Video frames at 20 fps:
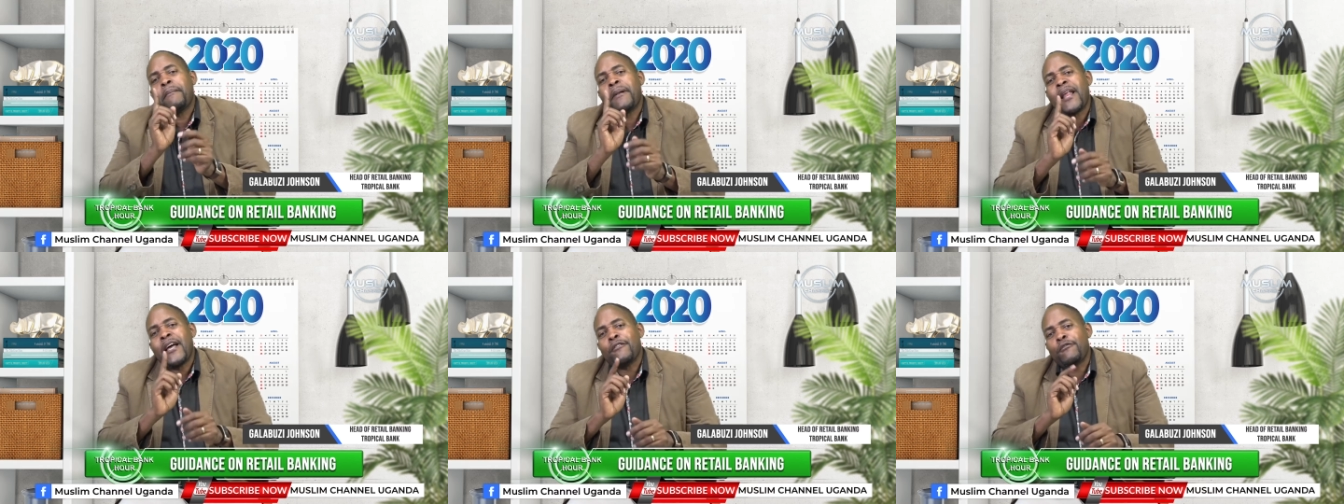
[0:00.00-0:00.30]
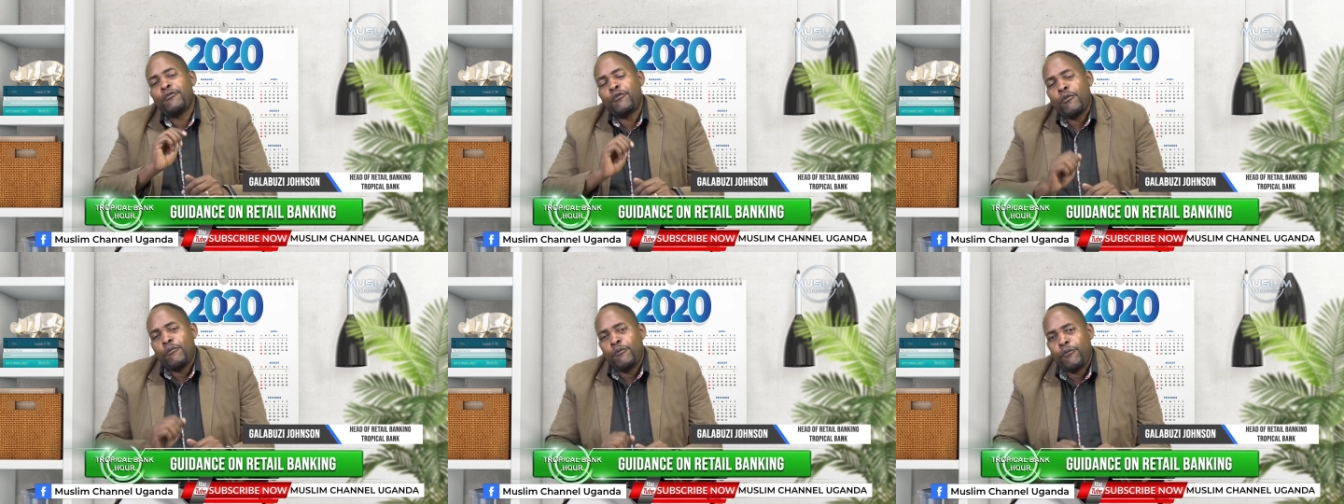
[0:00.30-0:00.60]

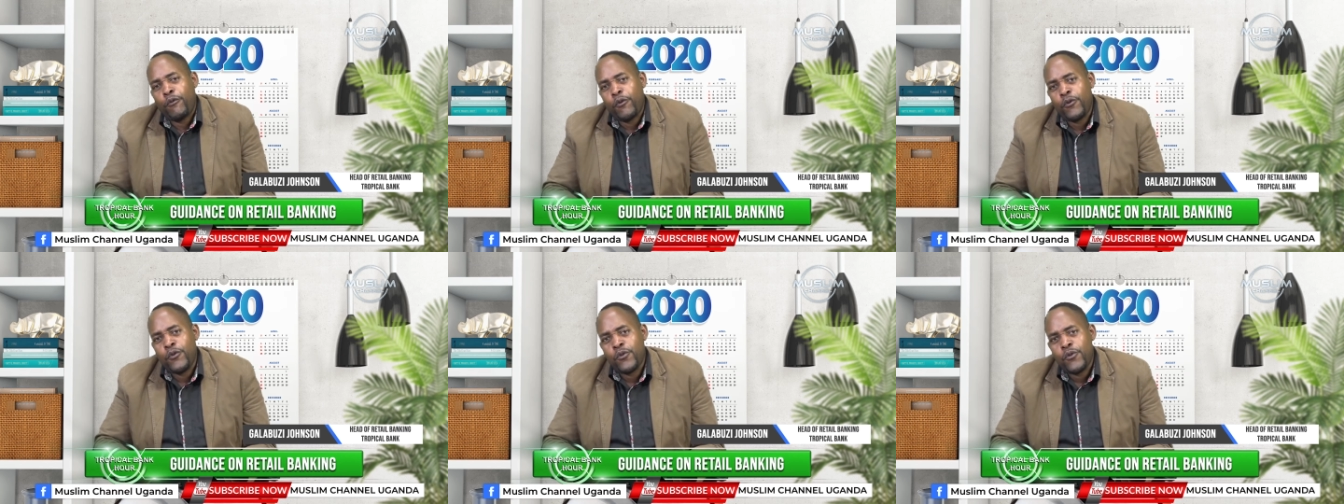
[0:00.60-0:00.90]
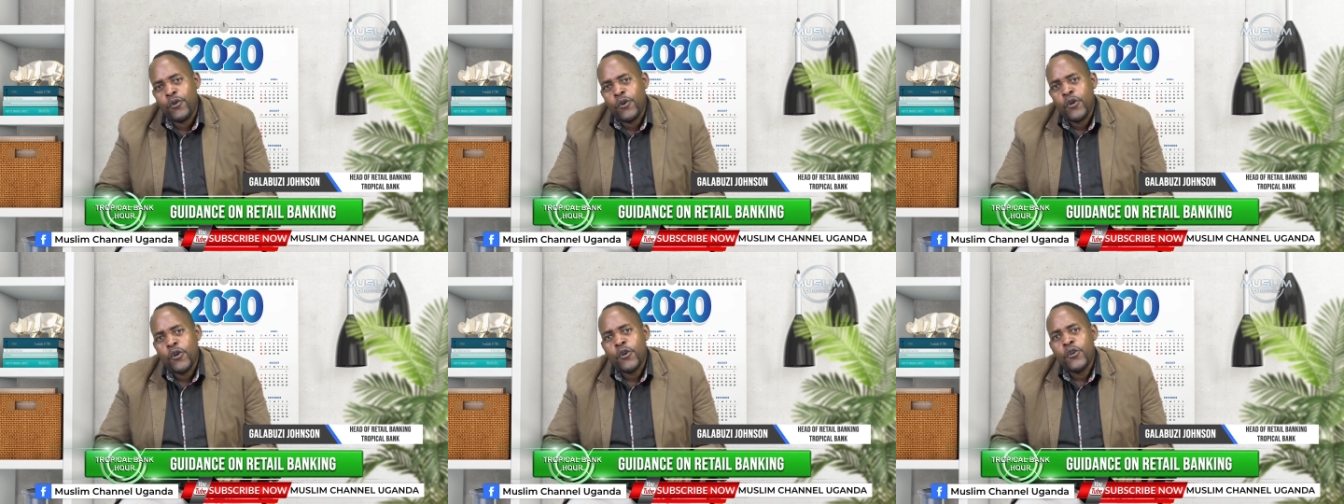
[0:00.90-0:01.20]
platform for you
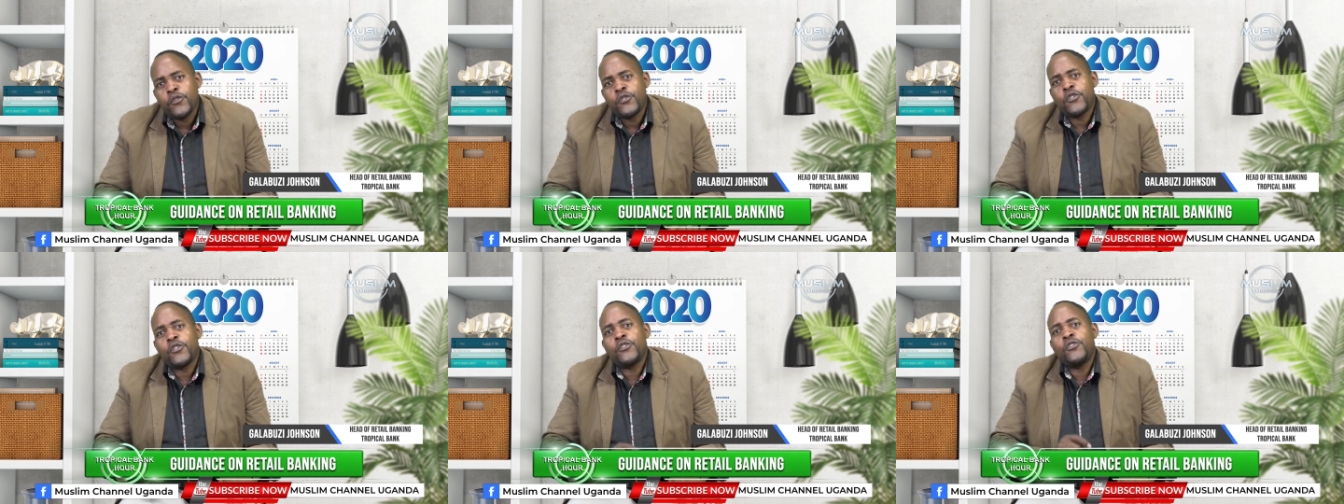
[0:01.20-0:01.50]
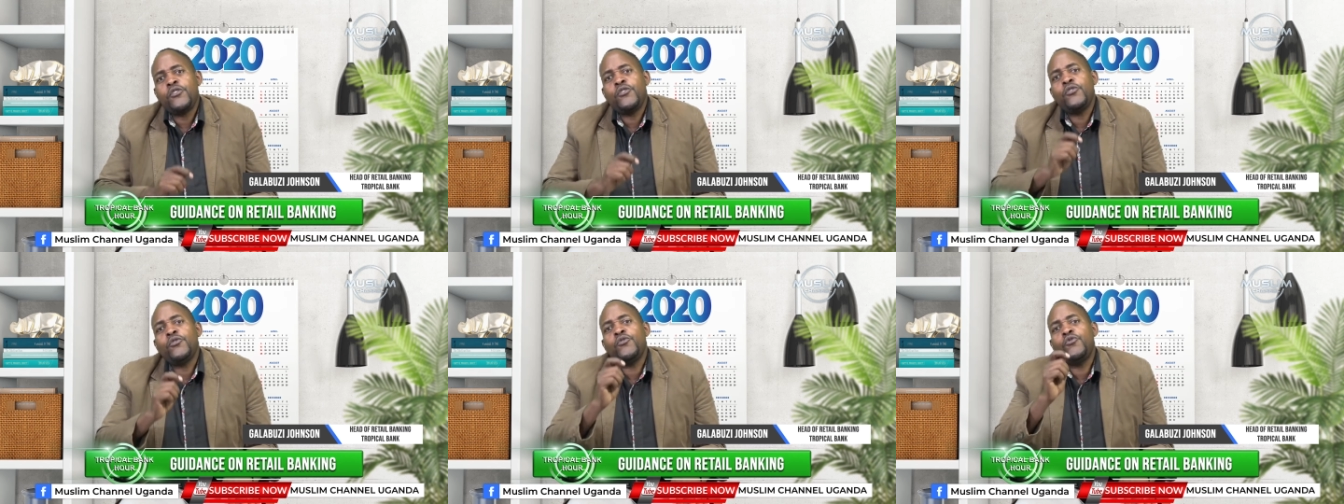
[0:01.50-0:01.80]
so
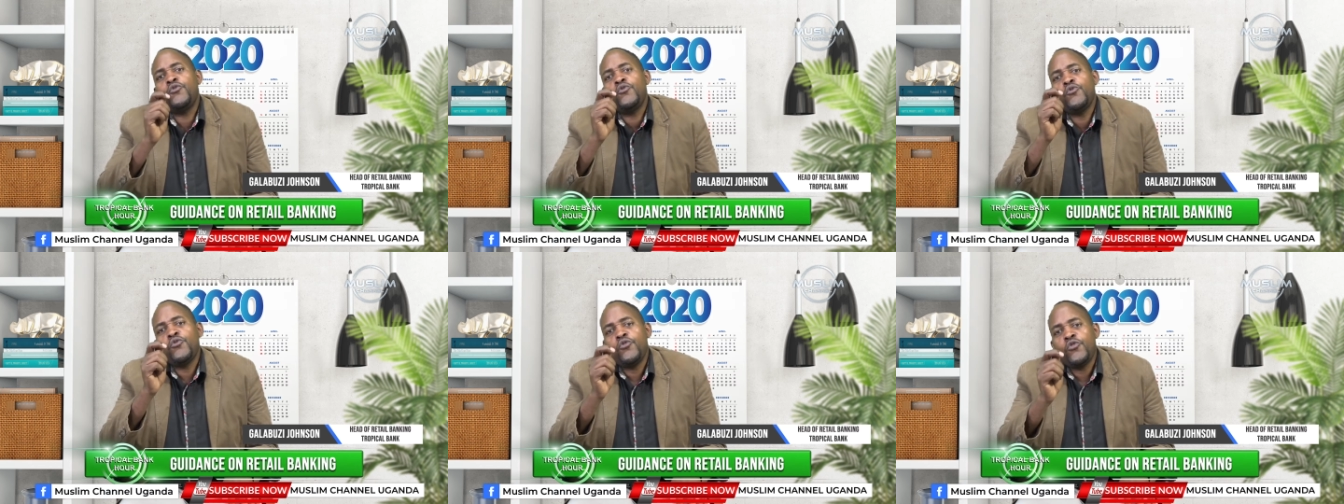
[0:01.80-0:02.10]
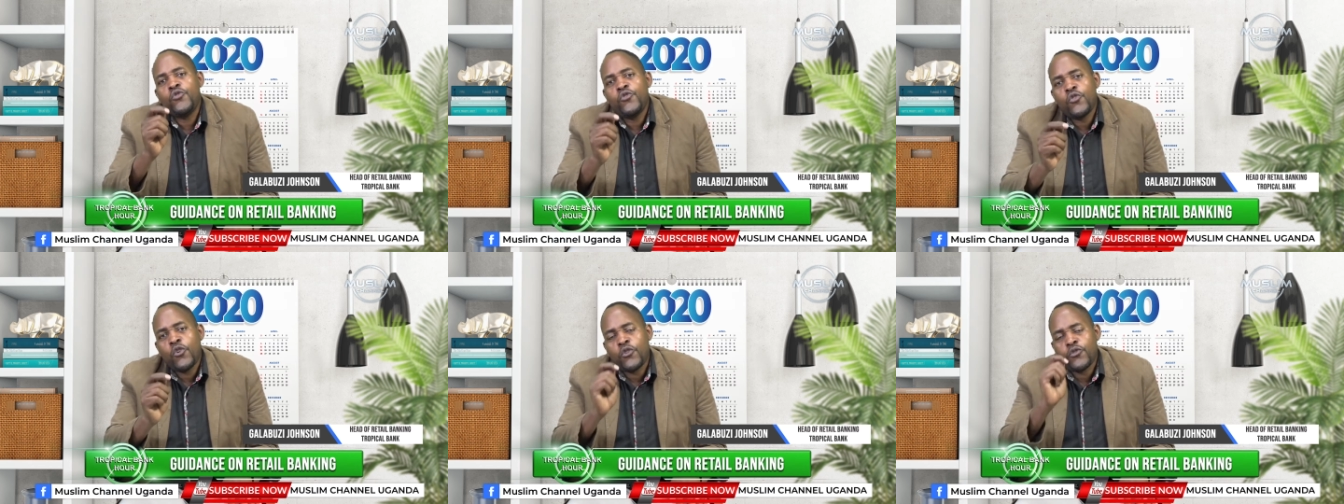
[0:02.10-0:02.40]
that you do
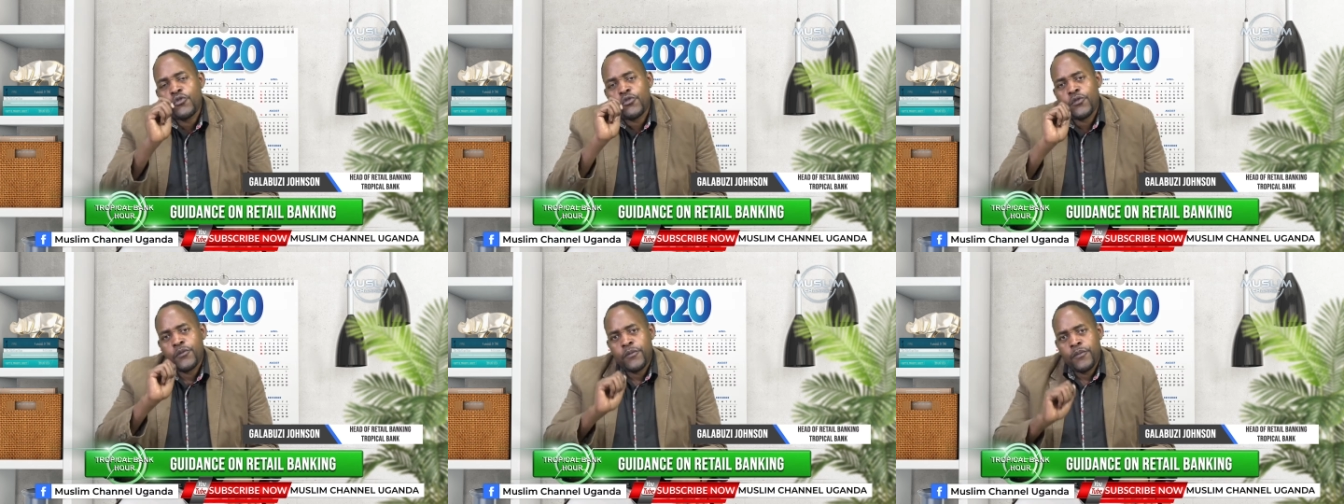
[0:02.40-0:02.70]
not